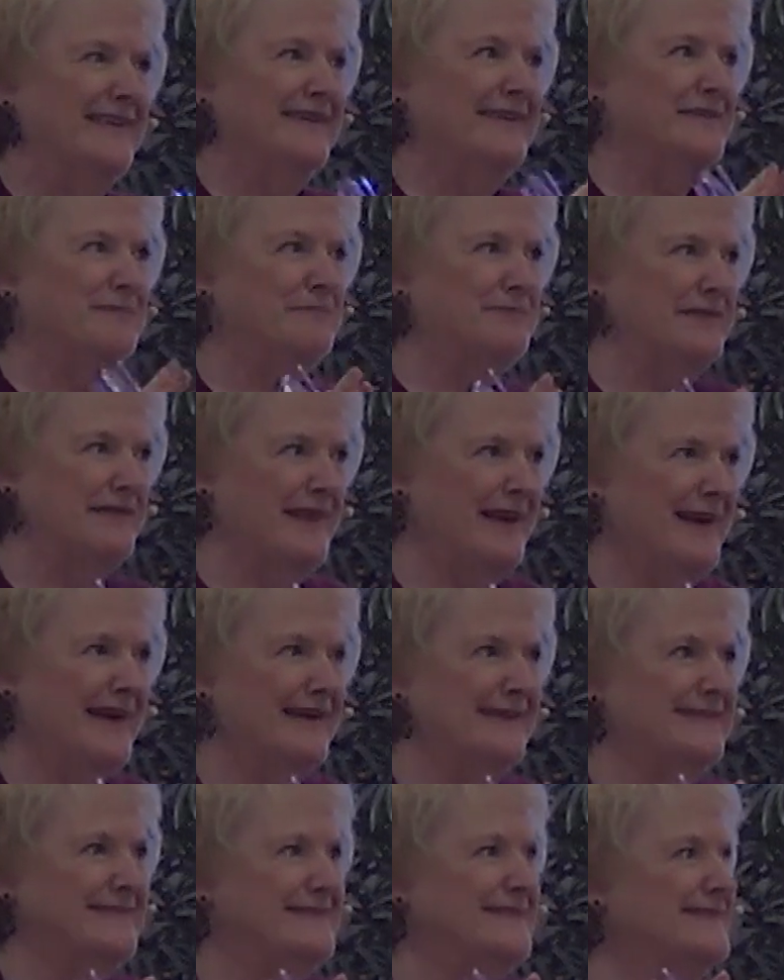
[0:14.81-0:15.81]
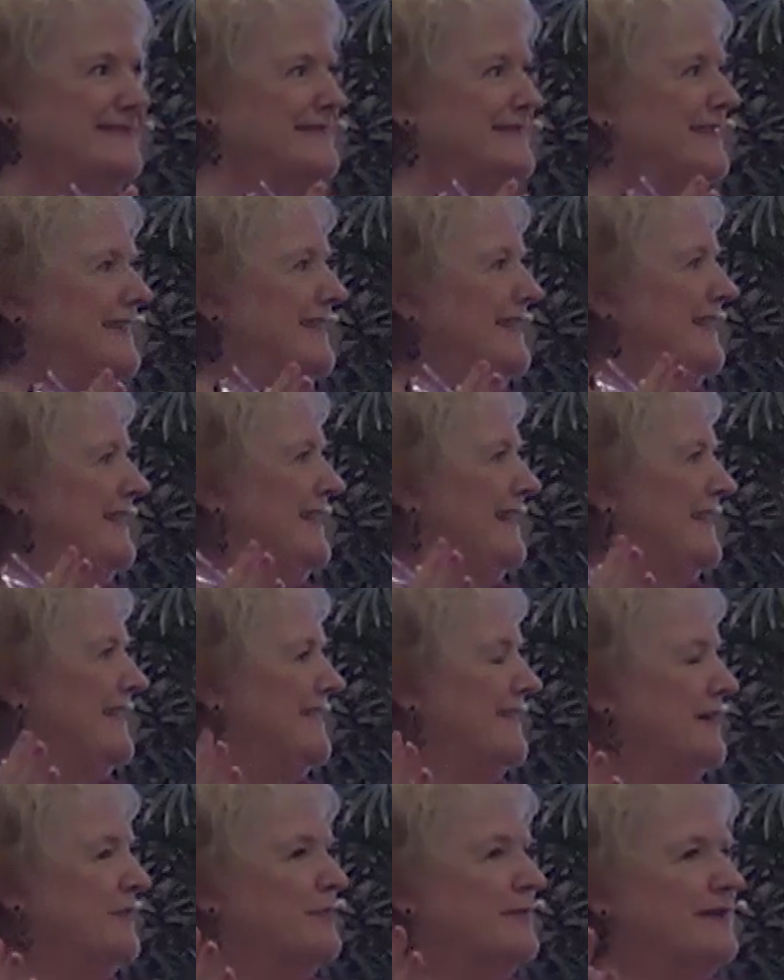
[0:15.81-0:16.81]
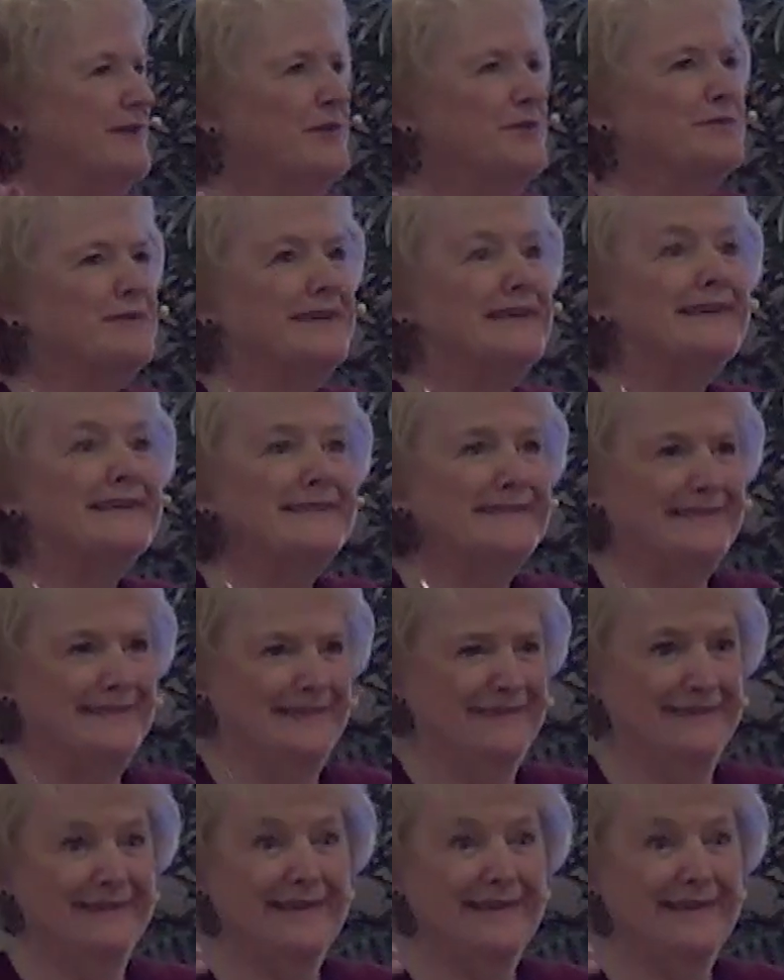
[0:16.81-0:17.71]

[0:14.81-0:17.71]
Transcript: implies that we don't give it.